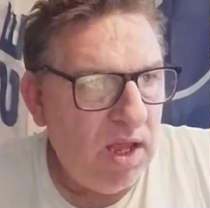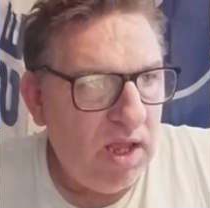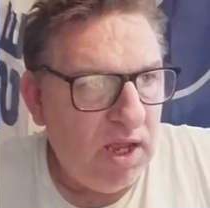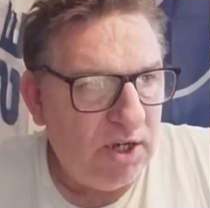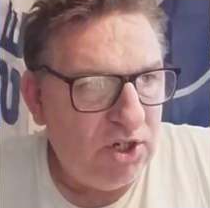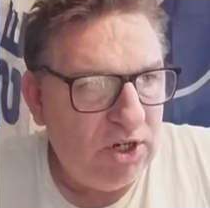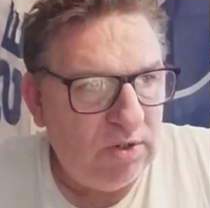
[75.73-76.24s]

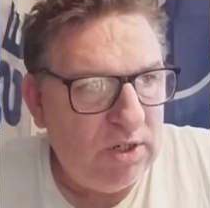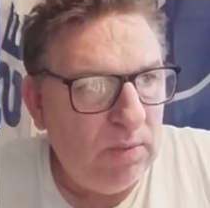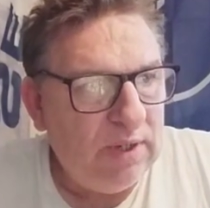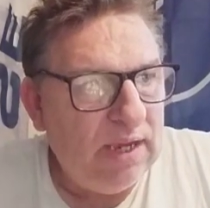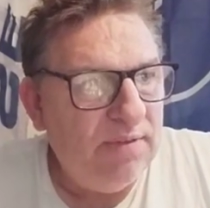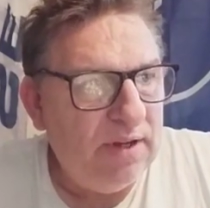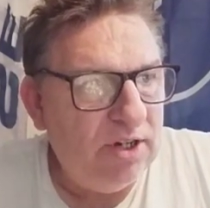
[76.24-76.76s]
uh, Chelsea were
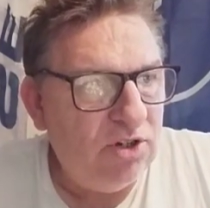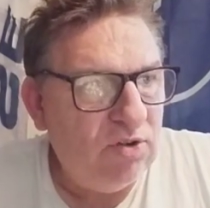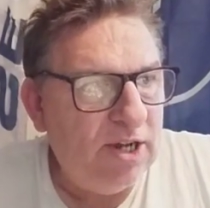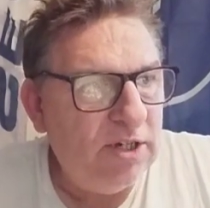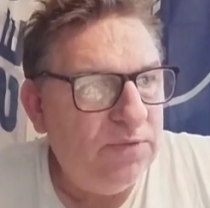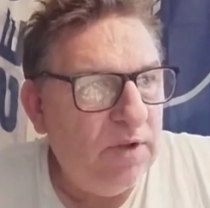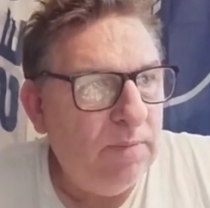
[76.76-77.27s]
given a
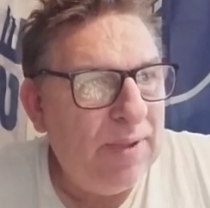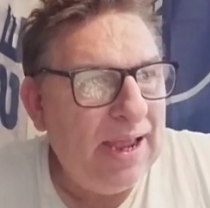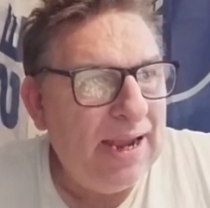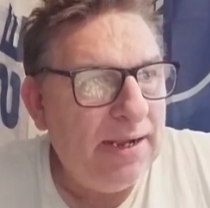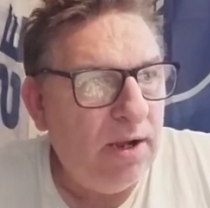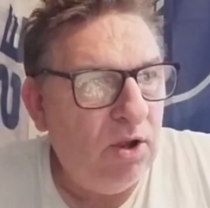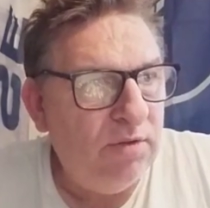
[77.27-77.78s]
transfer
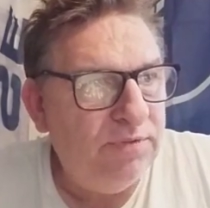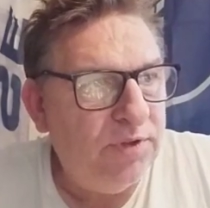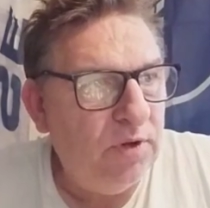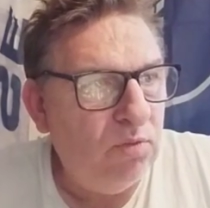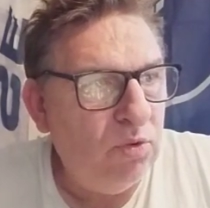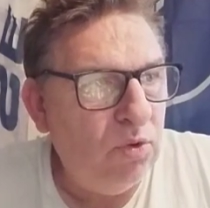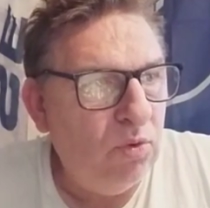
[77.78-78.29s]
ban
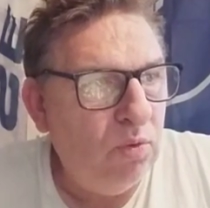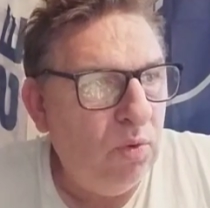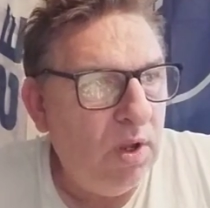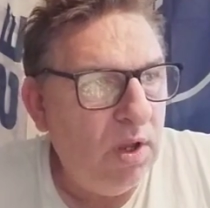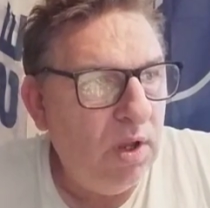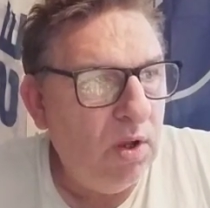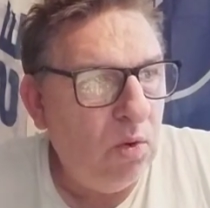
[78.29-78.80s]
after rule
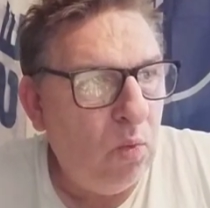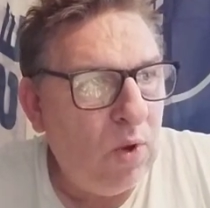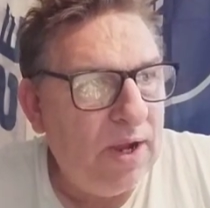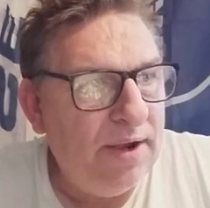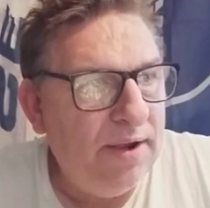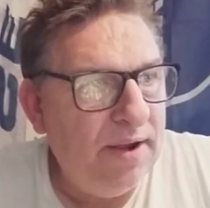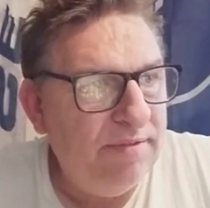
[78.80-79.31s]

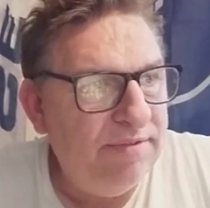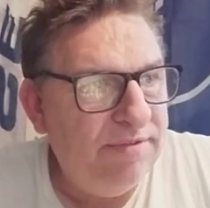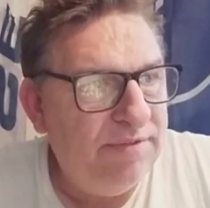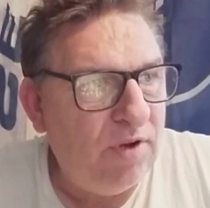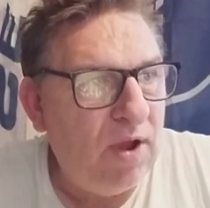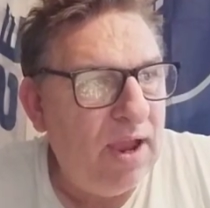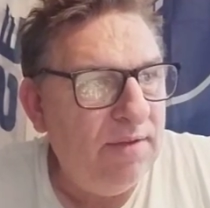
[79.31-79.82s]

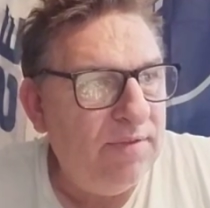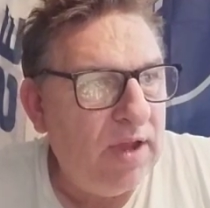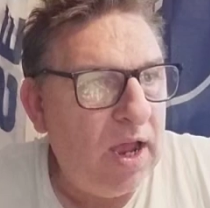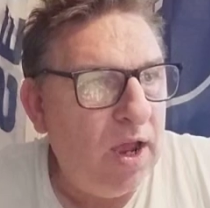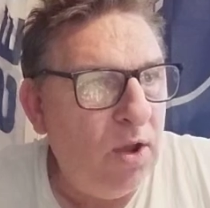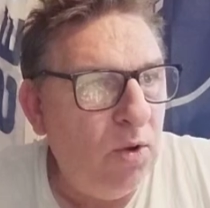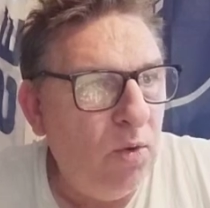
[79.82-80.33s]
150
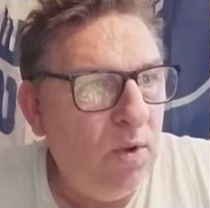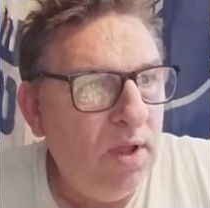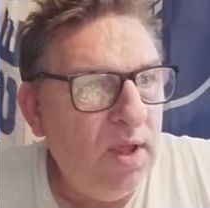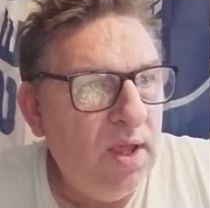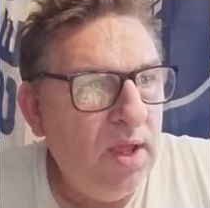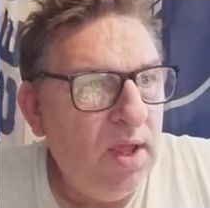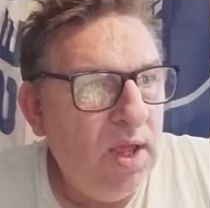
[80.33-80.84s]

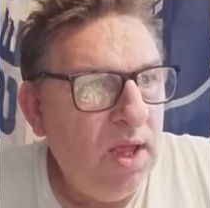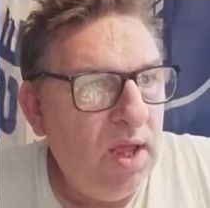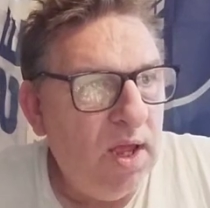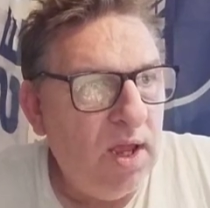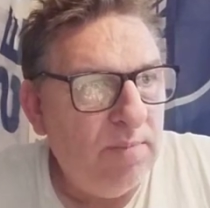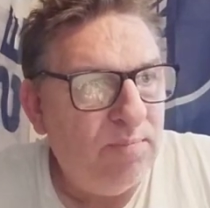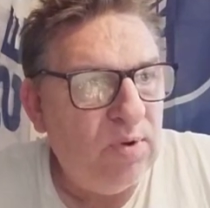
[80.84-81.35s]

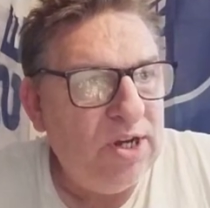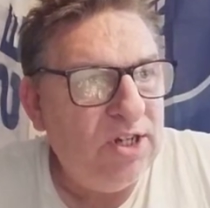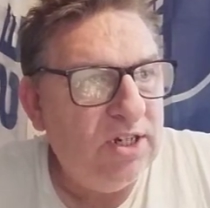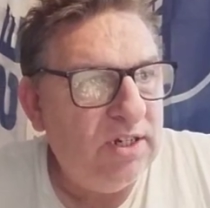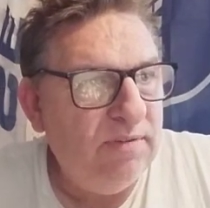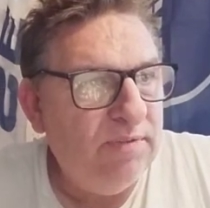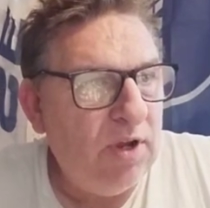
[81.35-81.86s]
uh,
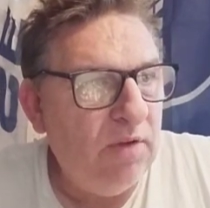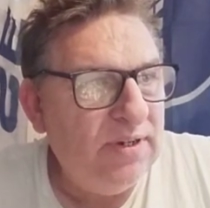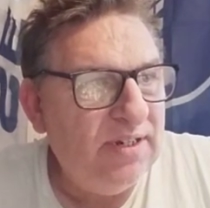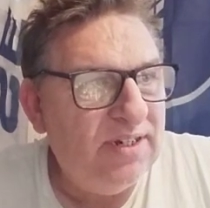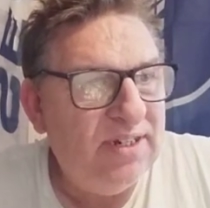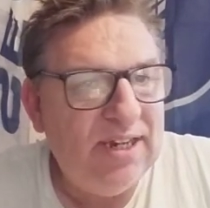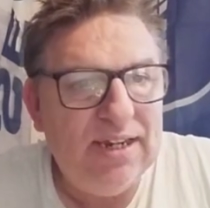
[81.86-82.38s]
breaches involving
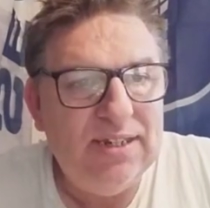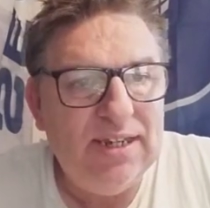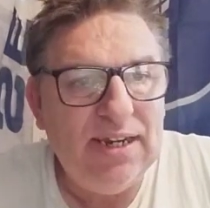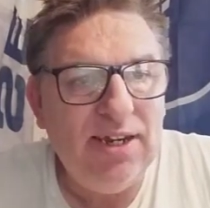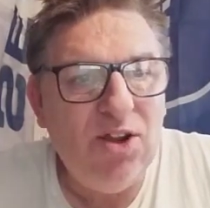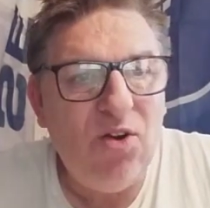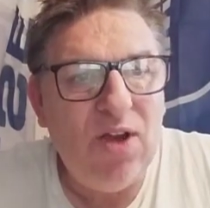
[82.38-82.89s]

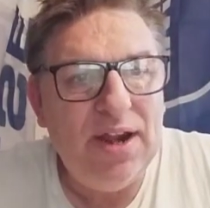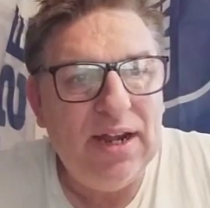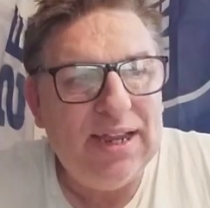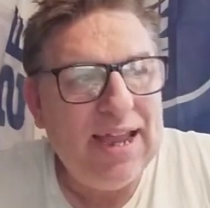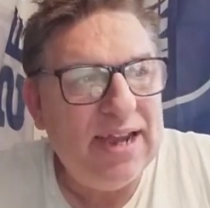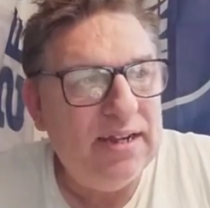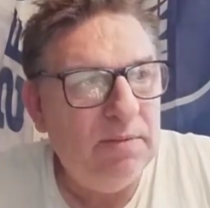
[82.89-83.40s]
69
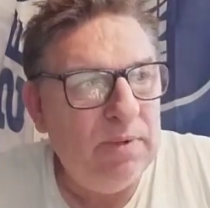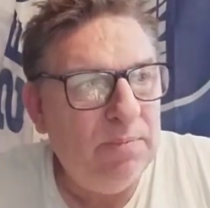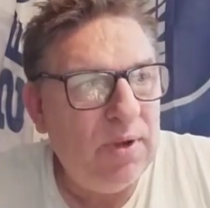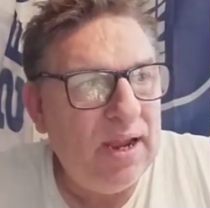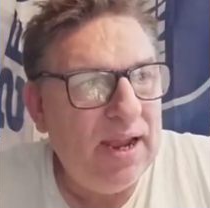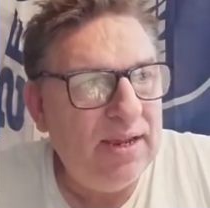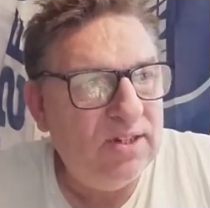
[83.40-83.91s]
academy
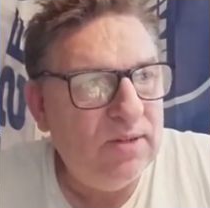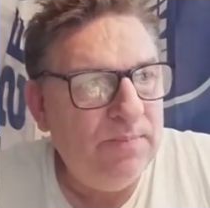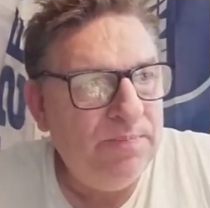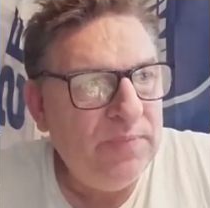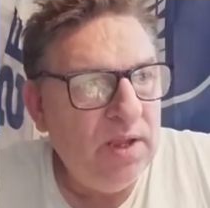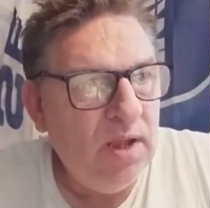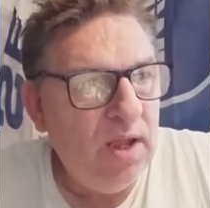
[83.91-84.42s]
players
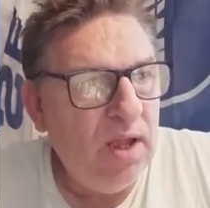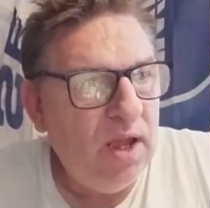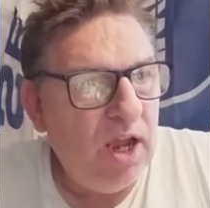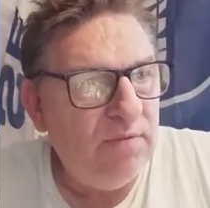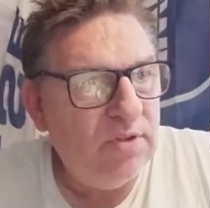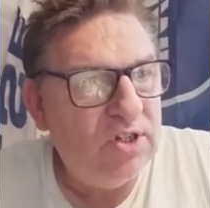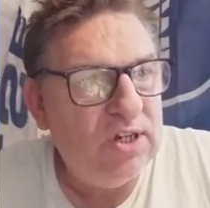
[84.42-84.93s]

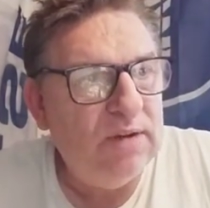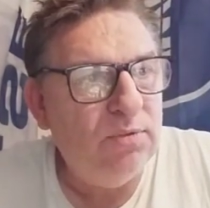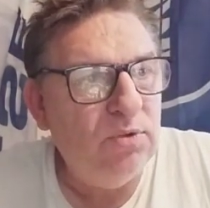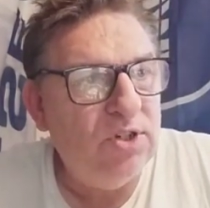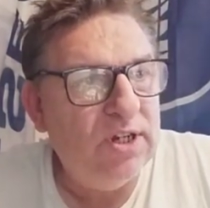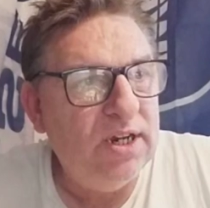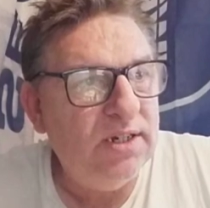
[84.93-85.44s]
over
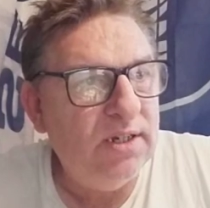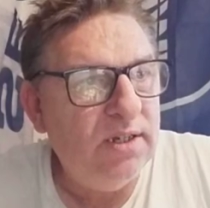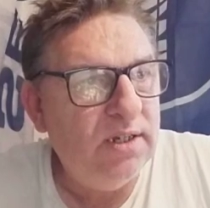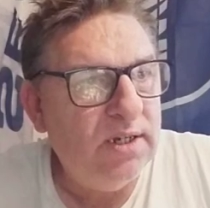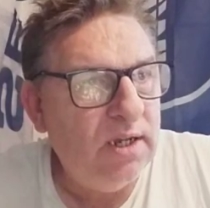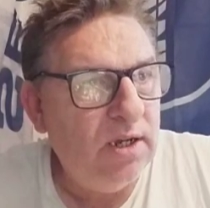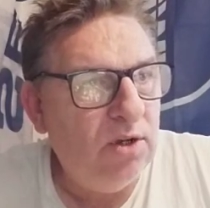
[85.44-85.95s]
several
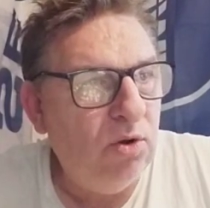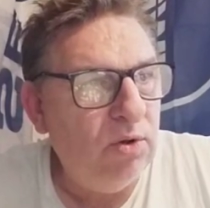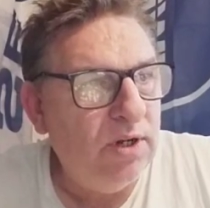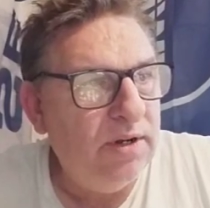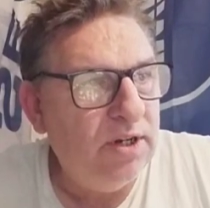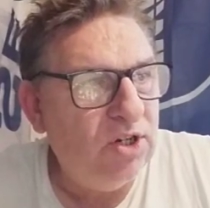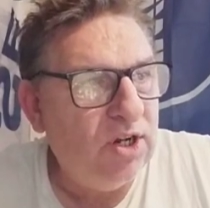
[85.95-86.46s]
seasons,
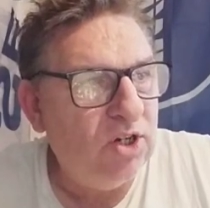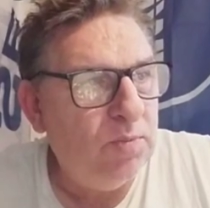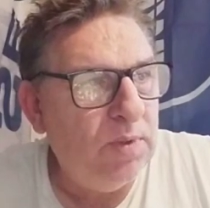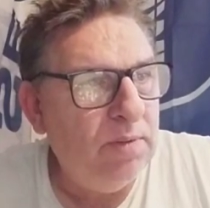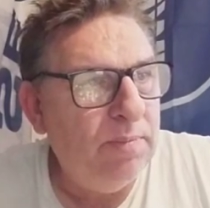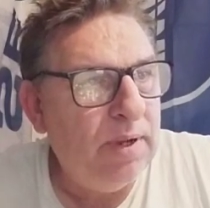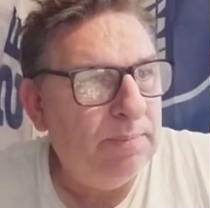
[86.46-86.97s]
according to the
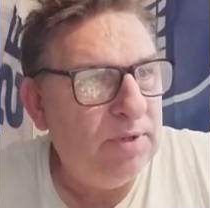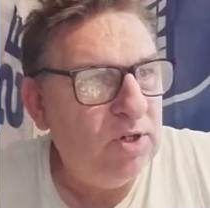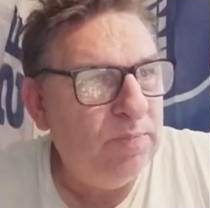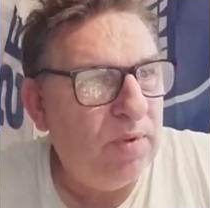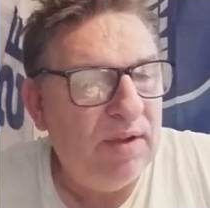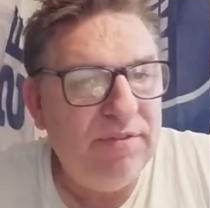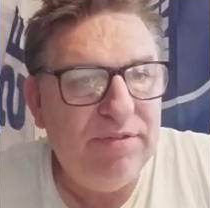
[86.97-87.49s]
judgment
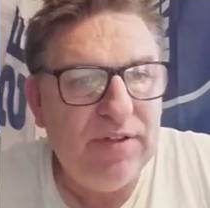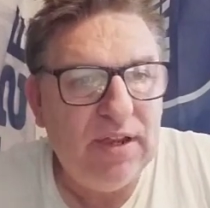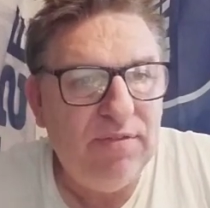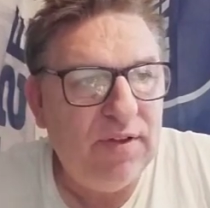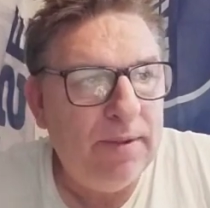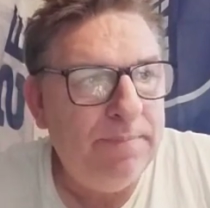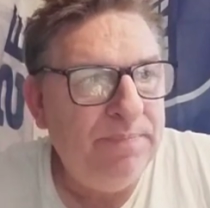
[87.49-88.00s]
published by
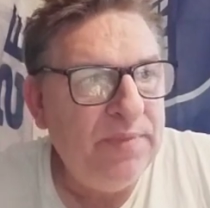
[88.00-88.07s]
FIFA.